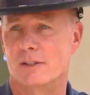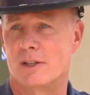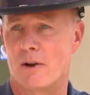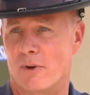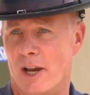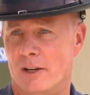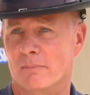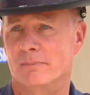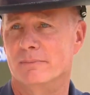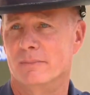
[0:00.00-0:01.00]
It's not
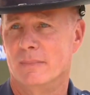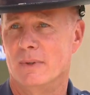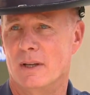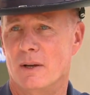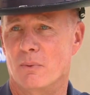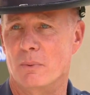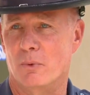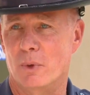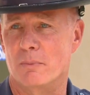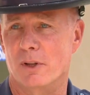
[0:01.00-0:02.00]
random we,
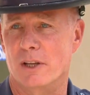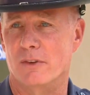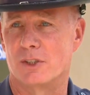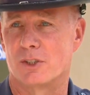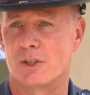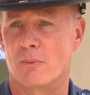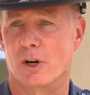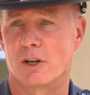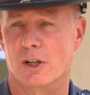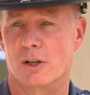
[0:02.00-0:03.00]
we believe it's
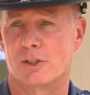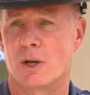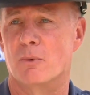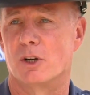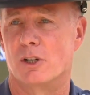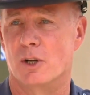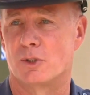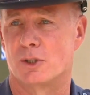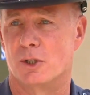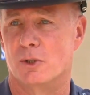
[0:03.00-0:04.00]
somewhere close, someone
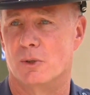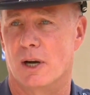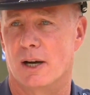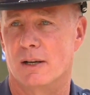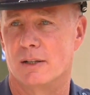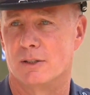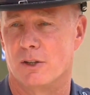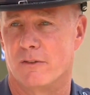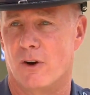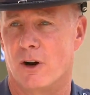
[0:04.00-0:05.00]
close to, uh, to the